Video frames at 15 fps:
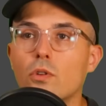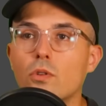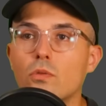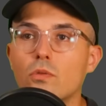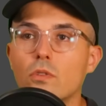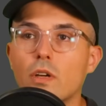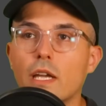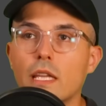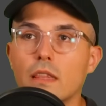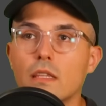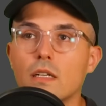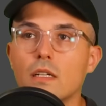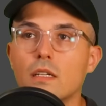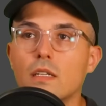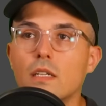Oh, look at
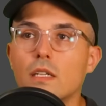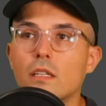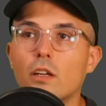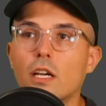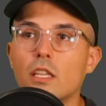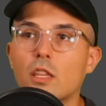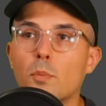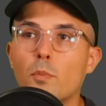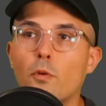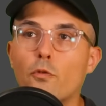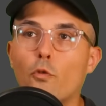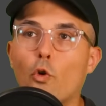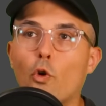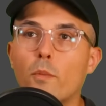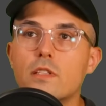the
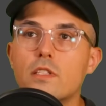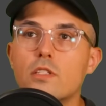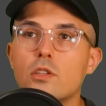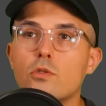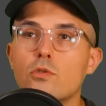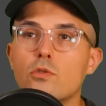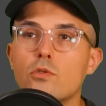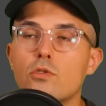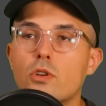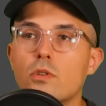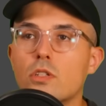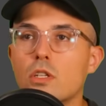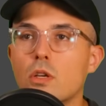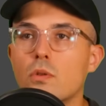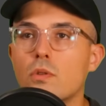performance 2-stroke
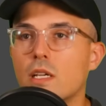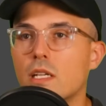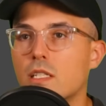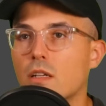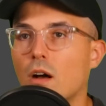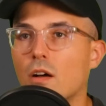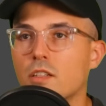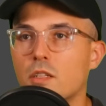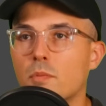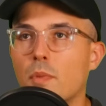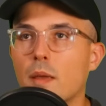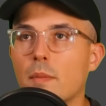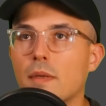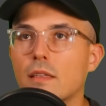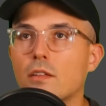scoot exhaust,
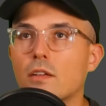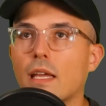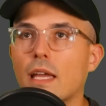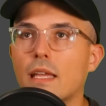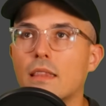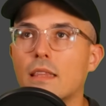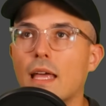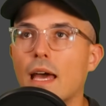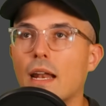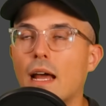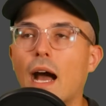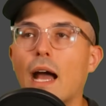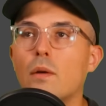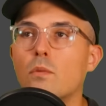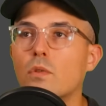baby. Look at that.
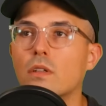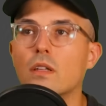I would